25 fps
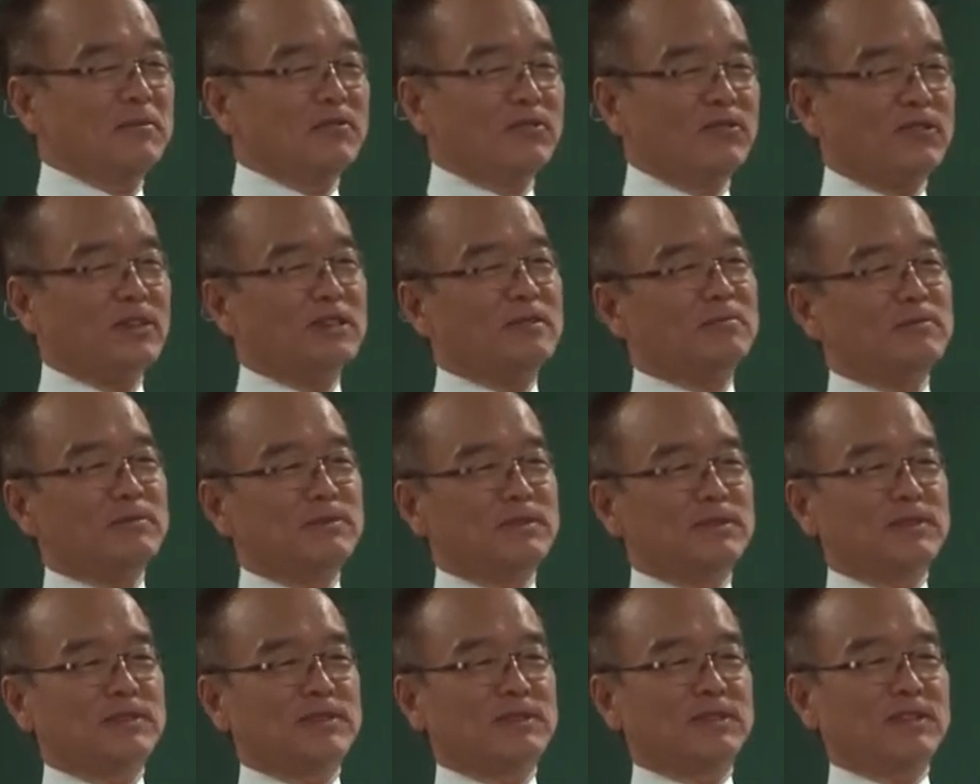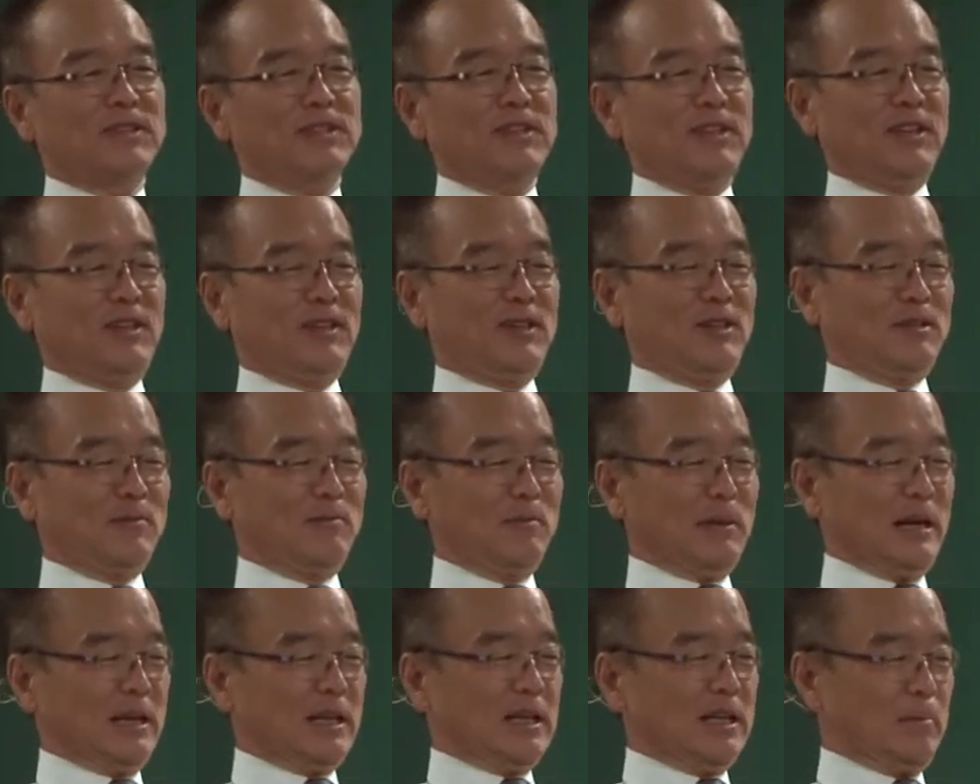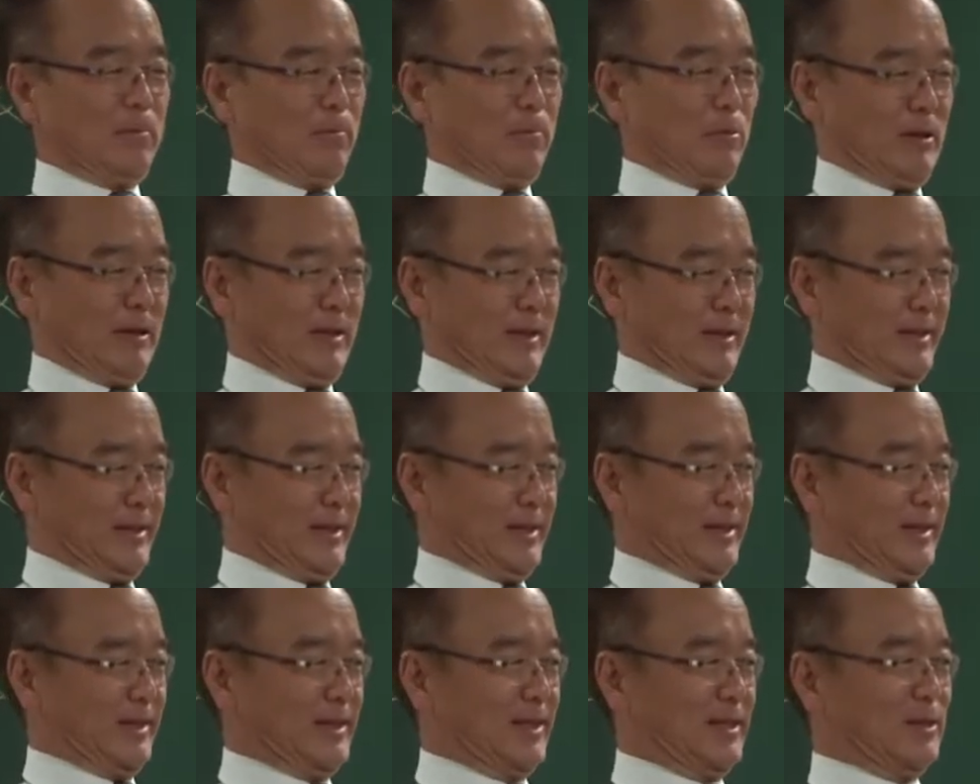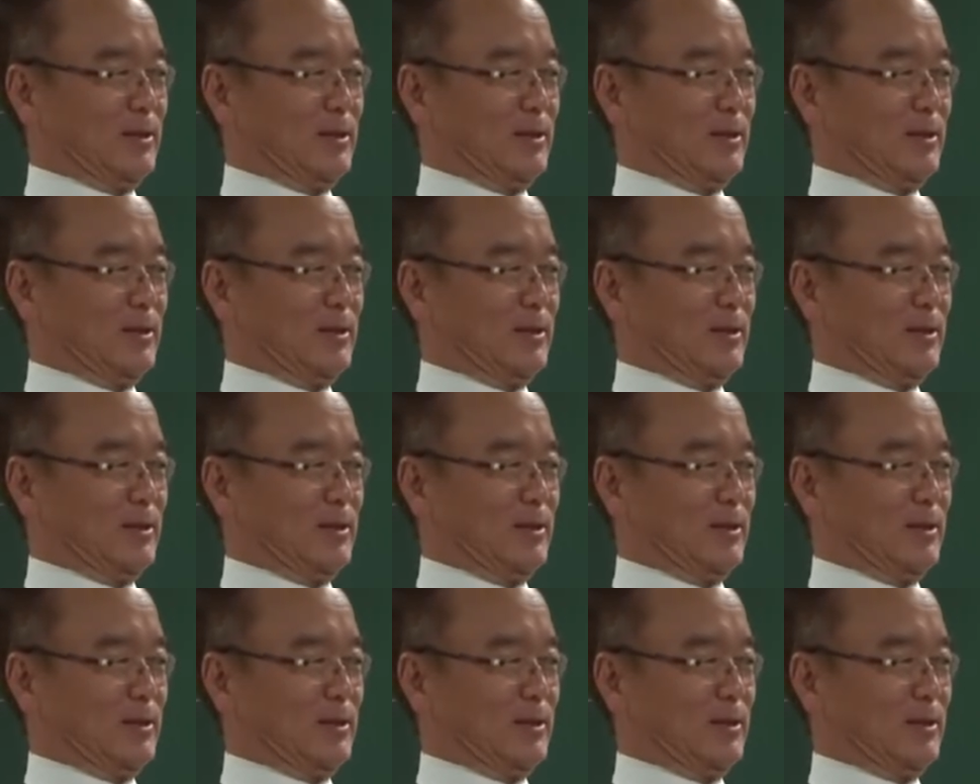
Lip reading: firms in the marketplace.